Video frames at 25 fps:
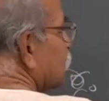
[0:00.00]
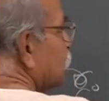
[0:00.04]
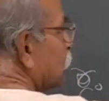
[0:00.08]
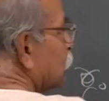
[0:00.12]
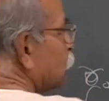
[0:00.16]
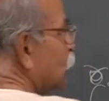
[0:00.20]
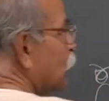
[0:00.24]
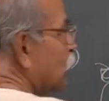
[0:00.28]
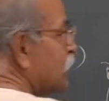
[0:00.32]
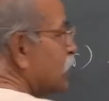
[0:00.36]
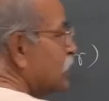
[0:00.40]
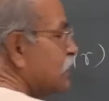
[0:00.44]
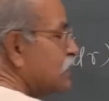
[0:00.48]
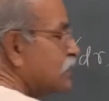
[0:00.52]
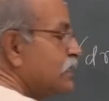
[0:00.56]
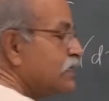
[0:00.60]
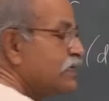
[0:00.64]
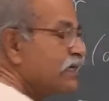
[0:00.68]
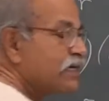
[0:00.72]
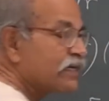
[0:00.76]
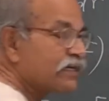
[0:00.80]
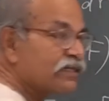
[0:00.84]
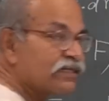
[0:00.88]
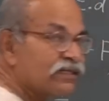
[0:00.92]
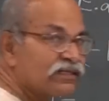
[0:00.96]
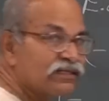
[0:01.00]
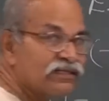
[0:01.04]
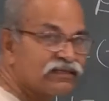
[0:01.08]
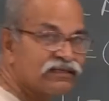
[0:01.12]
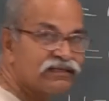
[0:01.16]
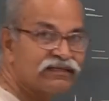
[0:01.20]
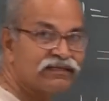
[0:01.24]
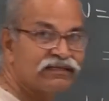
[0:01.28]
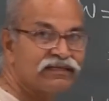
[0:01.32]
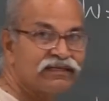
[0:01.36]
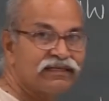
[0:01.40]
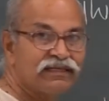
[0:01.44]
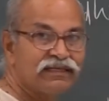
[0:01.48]
What is dx?
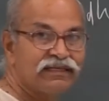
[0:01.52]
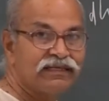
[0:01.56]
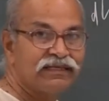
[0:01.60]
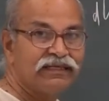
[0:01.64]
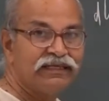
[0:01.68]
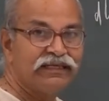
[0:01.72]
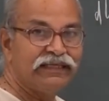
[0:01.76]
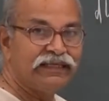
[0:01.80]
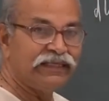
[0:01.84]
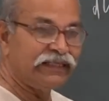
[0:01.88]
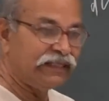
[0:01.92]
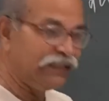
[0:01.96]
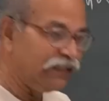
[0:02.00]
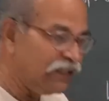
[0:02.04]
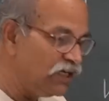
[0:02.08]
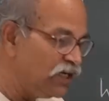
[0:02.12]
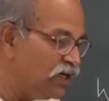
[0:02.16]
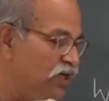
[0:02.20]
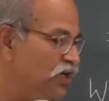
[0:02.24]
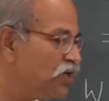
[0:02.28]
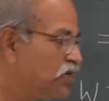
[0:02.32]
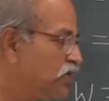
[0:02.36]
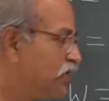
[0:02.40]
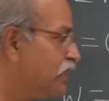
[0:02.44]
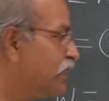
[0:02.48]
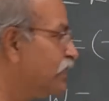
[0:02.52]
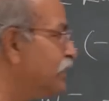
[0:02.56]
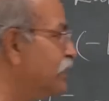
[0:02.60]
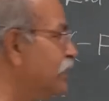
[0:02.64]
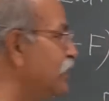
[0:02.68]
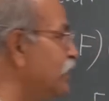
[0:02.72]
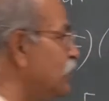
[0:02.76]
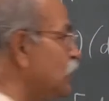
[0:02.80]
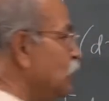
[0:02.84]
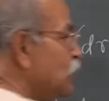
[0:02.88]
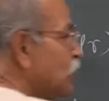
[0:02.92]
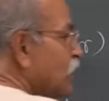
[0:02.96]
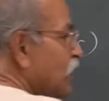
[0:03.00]

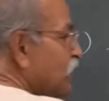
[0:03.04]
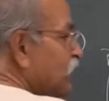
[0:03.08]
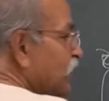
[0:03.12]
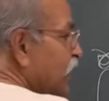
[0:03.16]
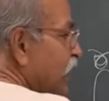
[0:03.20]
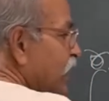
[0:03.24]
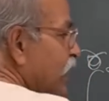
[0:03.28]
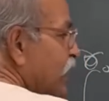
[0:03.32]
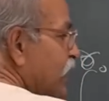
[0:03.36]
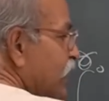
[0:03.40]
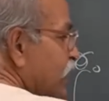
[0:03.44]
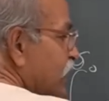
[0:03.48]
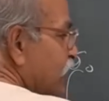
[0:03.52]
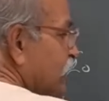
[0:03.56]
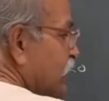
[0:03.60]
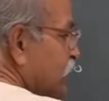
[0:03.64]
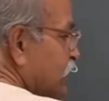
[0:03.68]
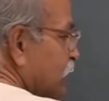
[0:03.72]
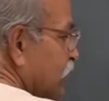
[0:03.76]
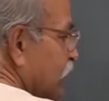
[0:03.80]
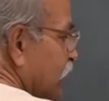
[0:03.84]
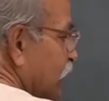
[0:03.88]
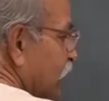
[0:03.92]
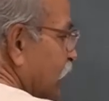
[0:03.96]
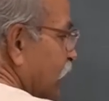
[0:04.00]
Initially you have x,